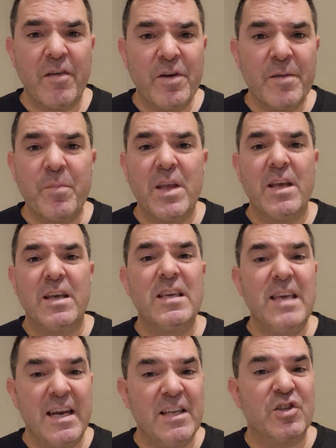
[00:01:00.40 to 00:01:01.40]
of it,
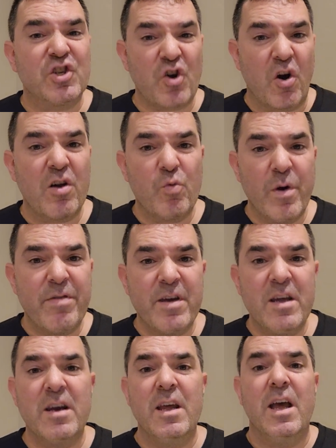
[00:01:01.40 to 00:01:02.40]
getting started with
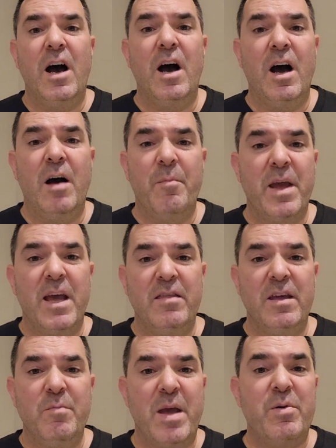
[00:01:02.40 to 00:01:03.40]
it,
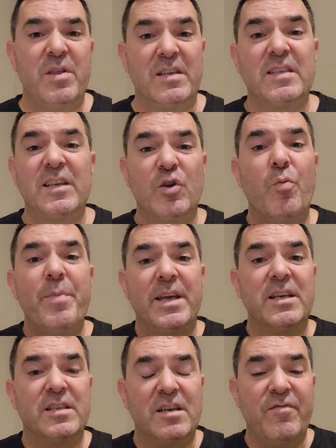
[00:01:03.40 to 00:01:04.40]
and then maybe the single
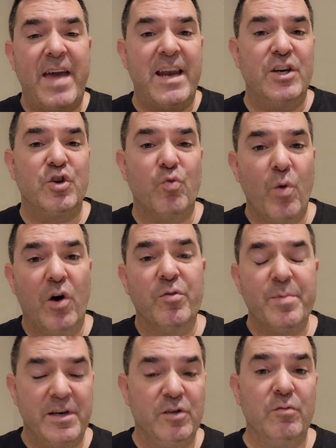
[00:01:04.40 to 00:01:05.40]
biggest advantage and
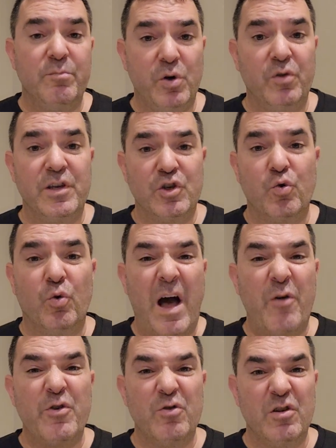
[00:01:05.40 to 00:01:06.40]
wealth building tool,
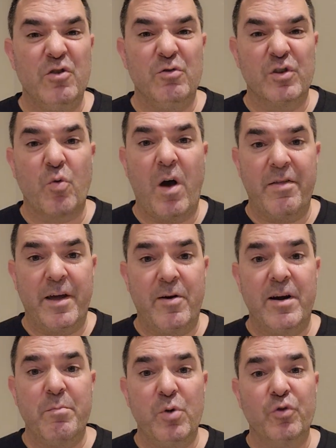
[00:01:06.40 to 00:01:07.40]
how you can use the Roth
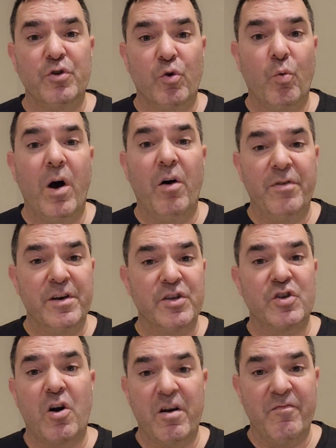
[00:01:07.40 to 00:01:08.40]
IRA to build your wealth and
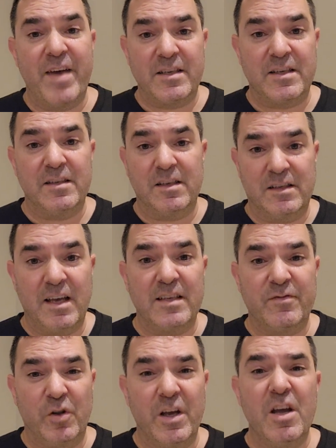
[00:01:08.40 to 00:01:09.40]
to start investing
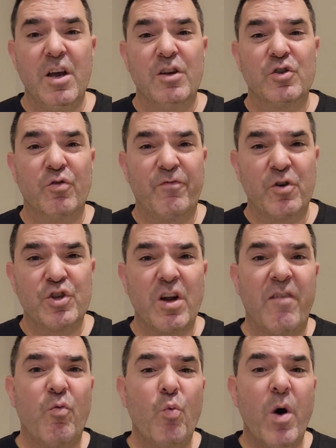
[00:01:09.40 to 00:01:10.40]
successfully. So first
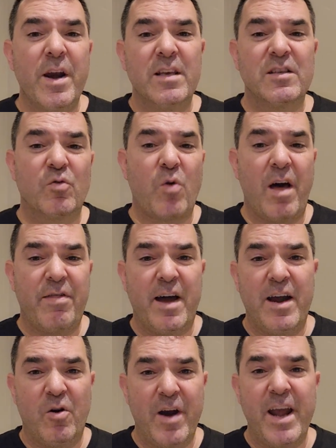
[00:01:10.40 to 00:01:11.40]
off, what is the Roth
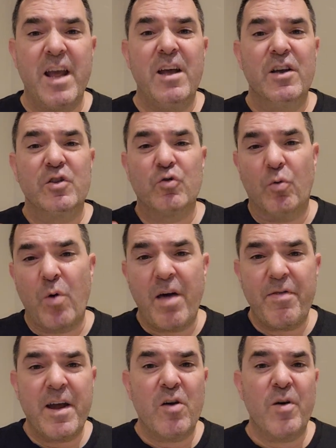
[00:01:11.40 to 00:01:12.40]
IRA? So a
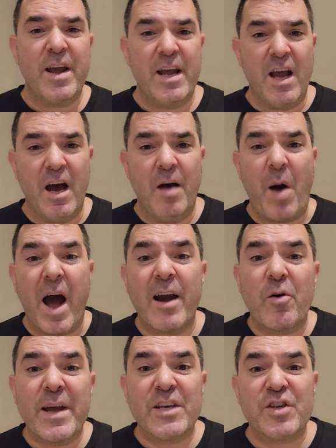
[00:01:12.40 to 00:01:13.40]
Roth IRA,
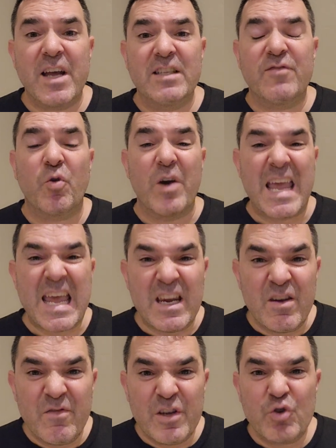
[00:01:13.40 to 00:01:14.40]
IRA stands for
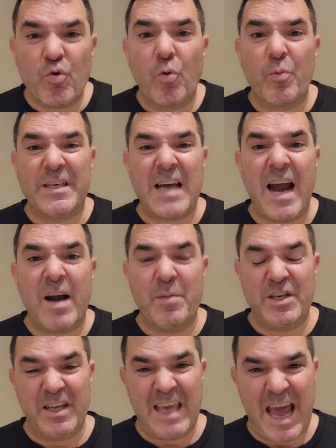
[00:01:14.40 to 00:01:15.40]
Individual
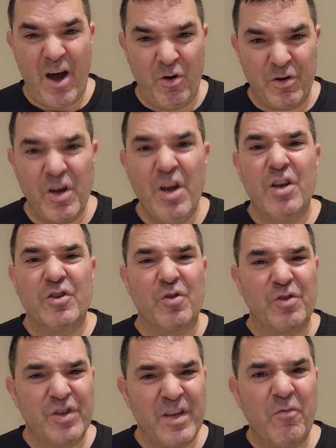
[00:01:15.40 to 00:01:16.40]
Retirement Account.
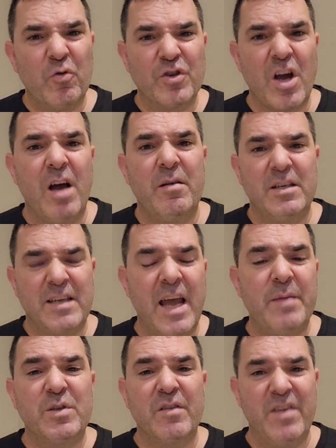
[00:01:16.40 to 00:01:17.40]
So there's several
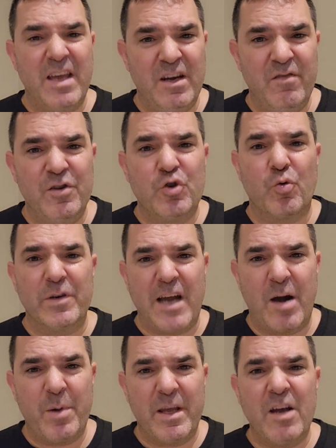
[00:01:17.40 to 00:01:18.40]
types of individual
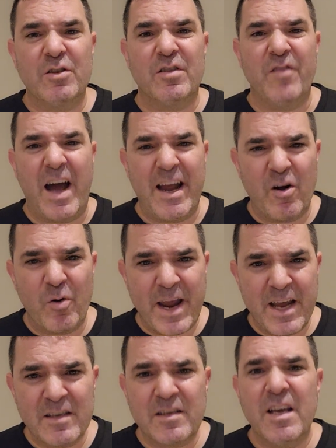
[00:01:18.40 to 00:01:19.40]
retirement accounts of
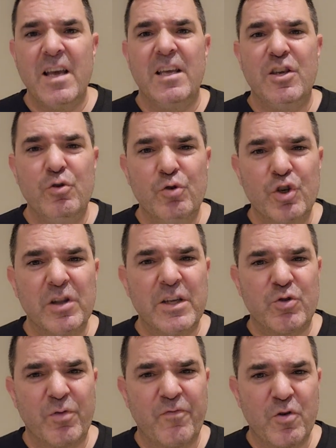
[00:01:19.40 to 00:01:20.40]
IRAs. Usually
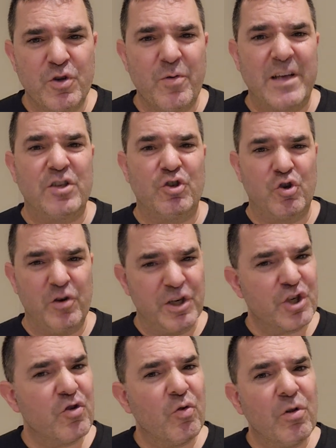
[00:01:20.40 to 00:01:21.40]
it's referred to as a
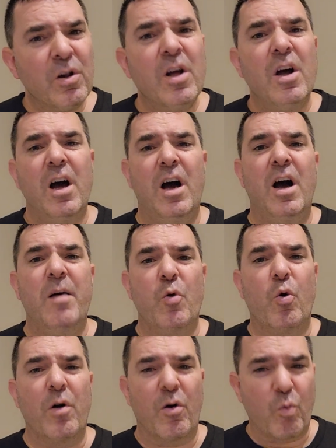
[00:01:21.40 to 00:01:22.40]
traditional
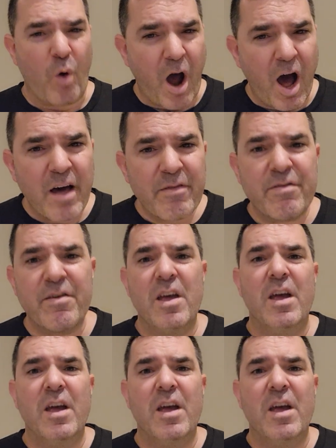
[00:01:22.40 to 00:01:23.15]
or a Roth.